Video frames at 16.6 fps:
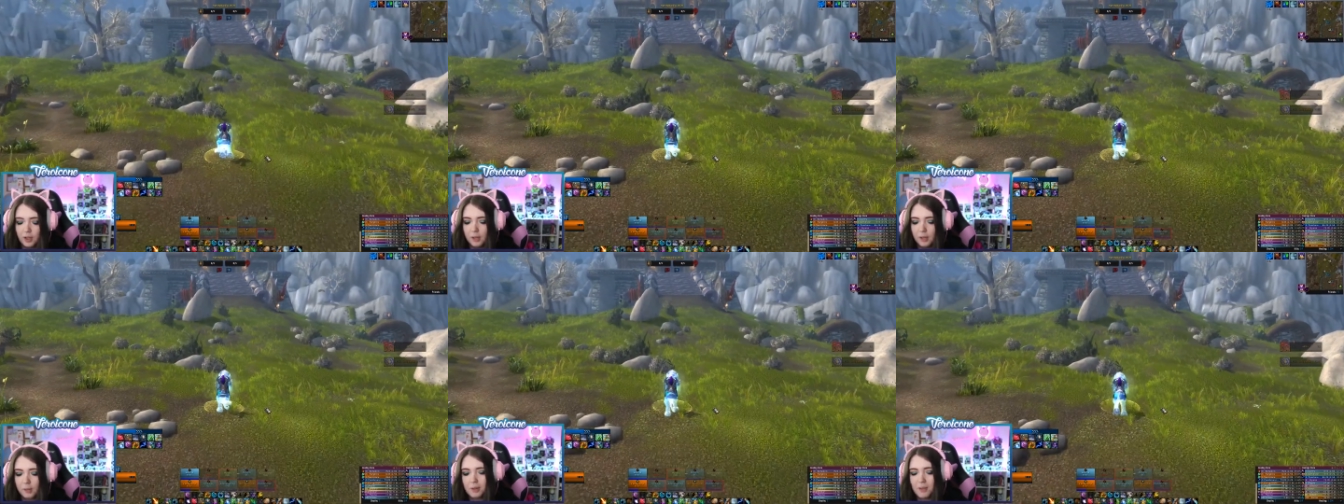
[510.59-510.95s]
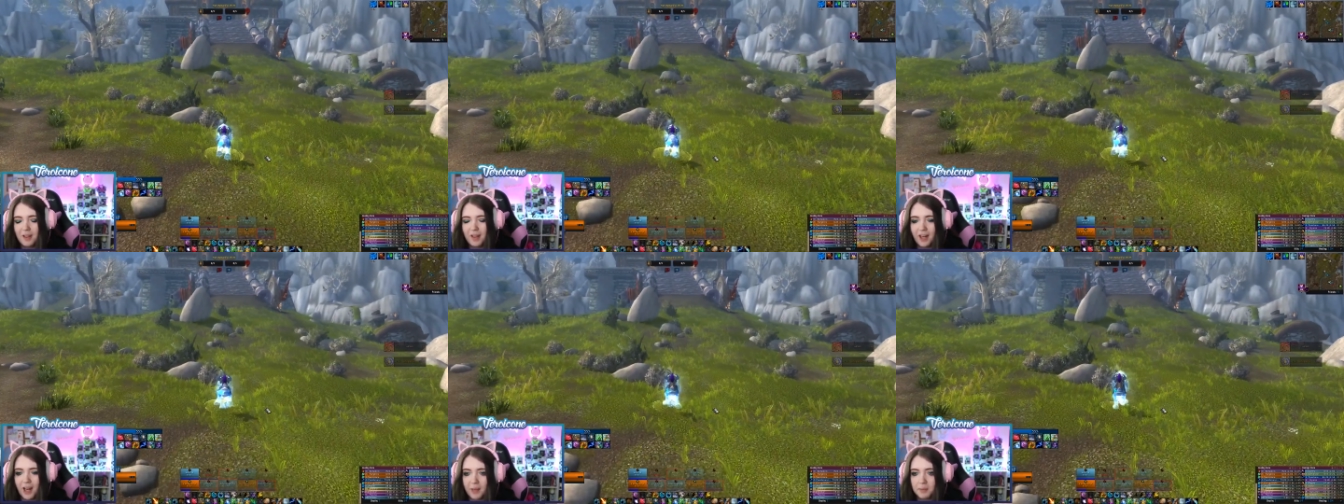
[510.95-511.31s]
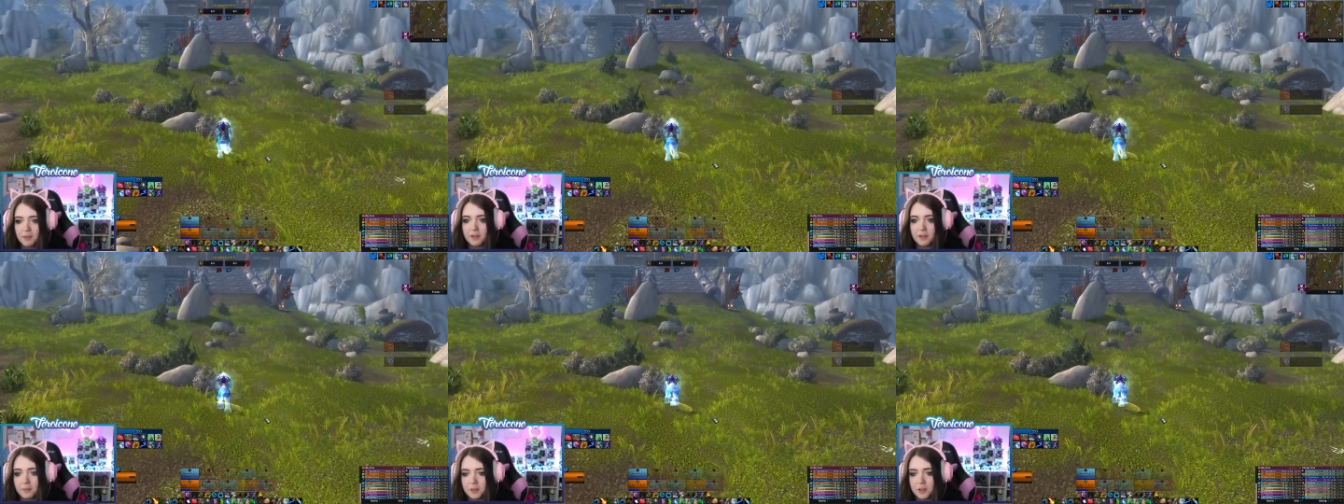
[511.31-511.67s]
But I mean, that
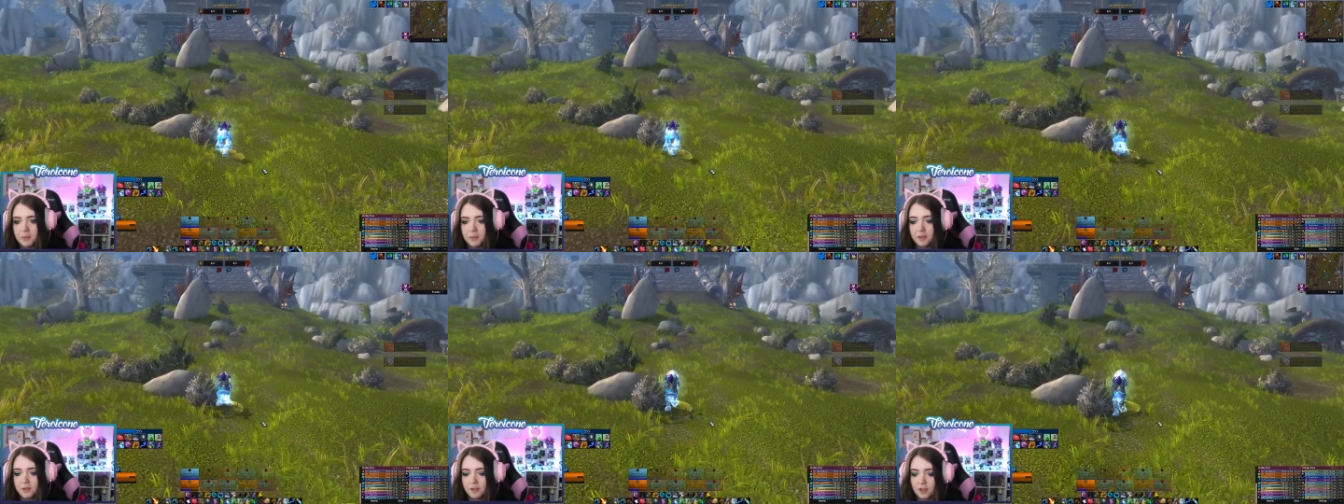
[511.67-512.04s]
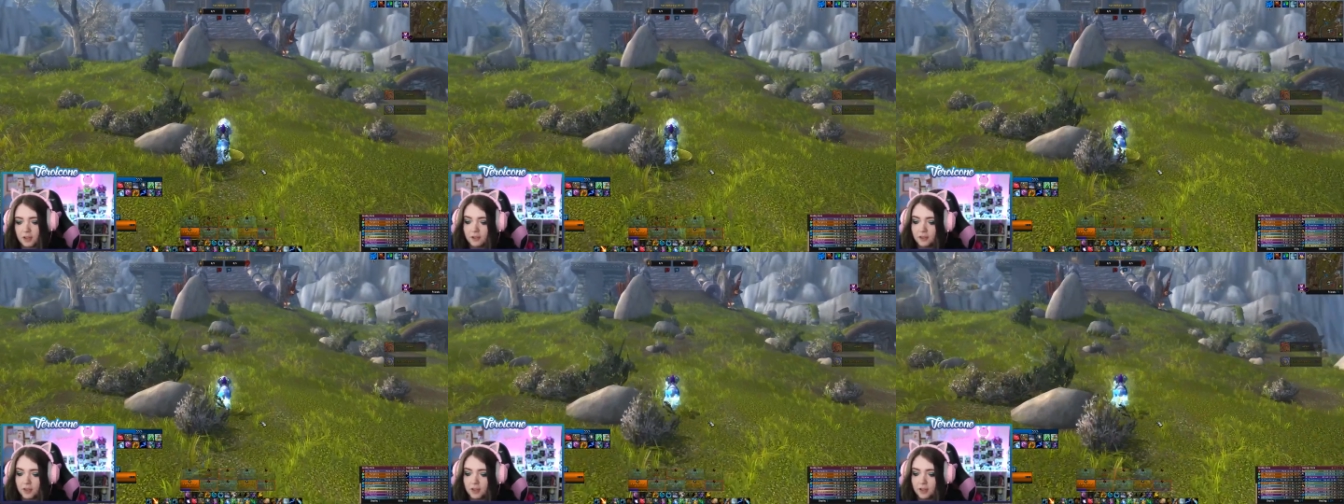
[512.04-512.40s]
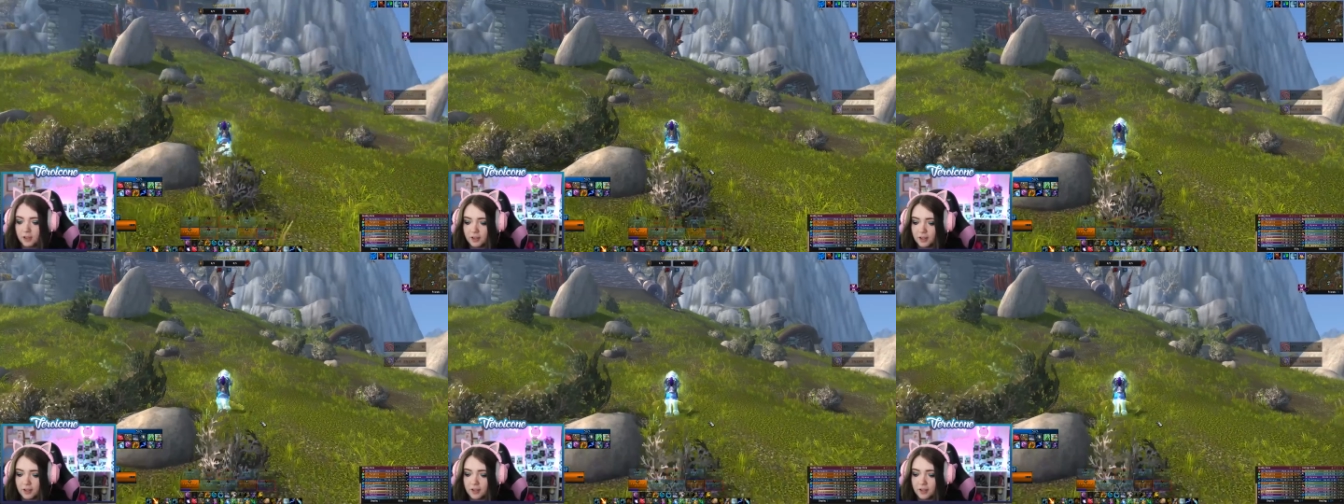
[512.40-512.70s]
happens sometimes if you're not really healing